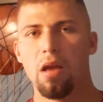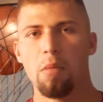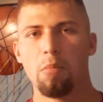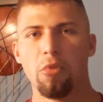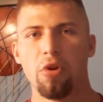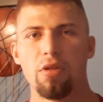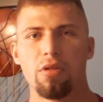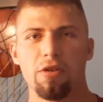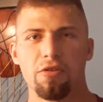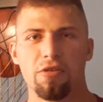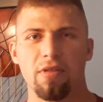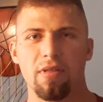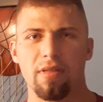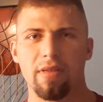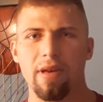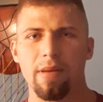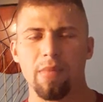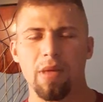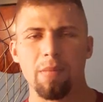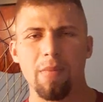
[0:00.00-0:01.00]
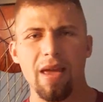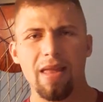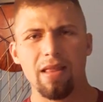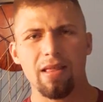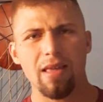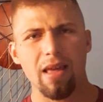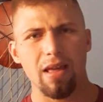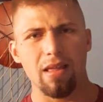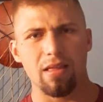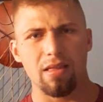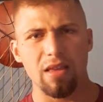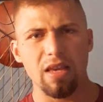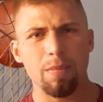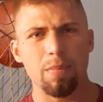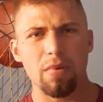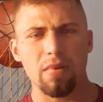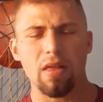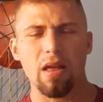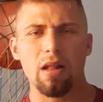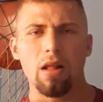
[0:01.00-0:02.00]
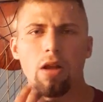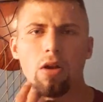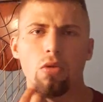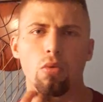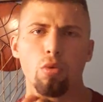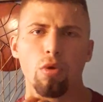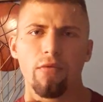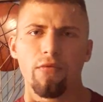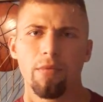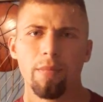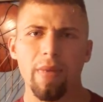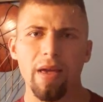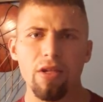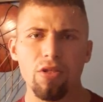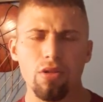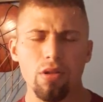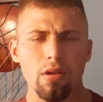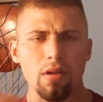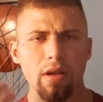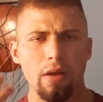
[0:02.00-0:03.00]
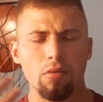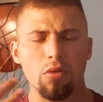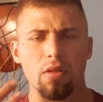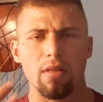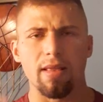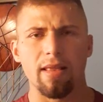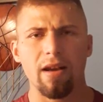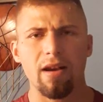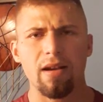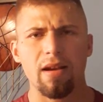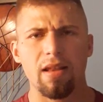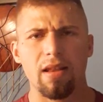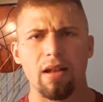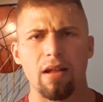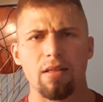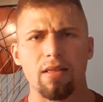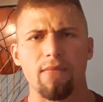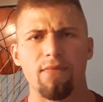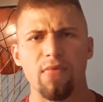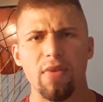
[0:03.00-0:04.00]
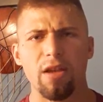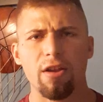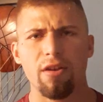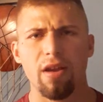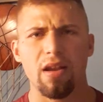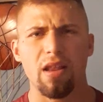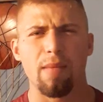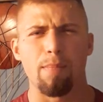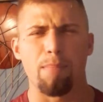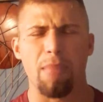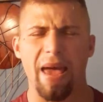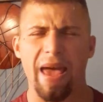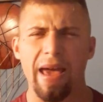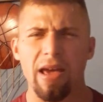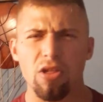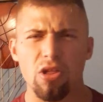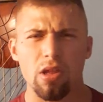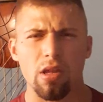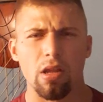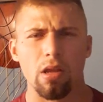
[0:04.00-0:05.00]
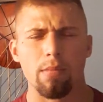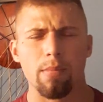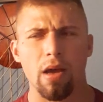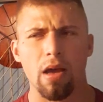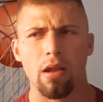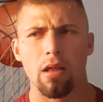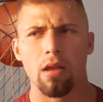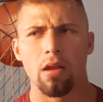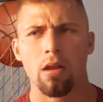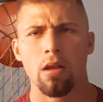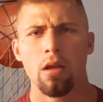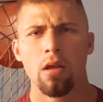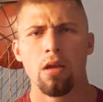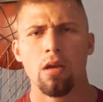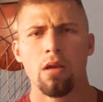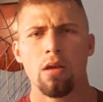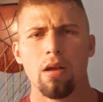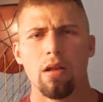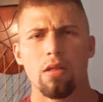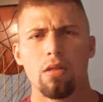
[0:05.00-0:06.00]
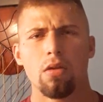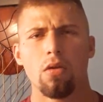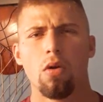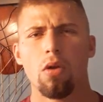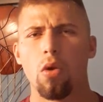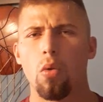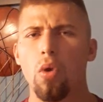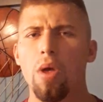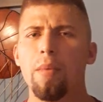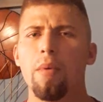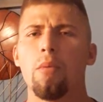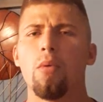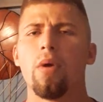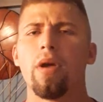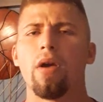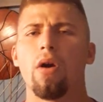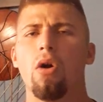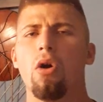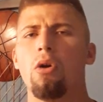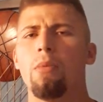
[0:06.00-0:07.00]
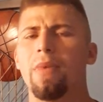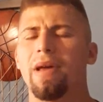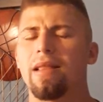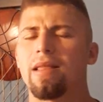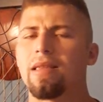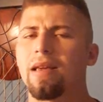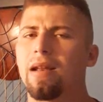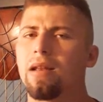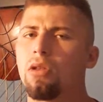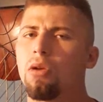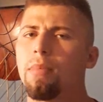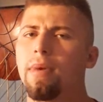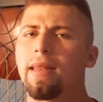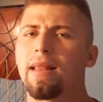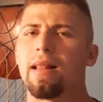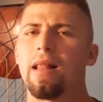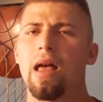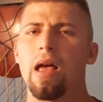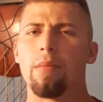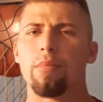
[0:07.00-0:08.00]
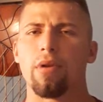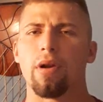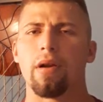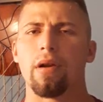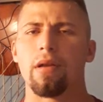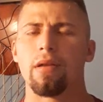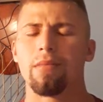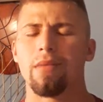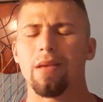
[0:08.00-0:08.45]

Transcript: I'm researching this guy. I'm like, man, this guy's deep. He's got a lot of cool information. And I was learning, and I was invigorated and passionate about it. So on a whim on my way home, I decided to go by the library.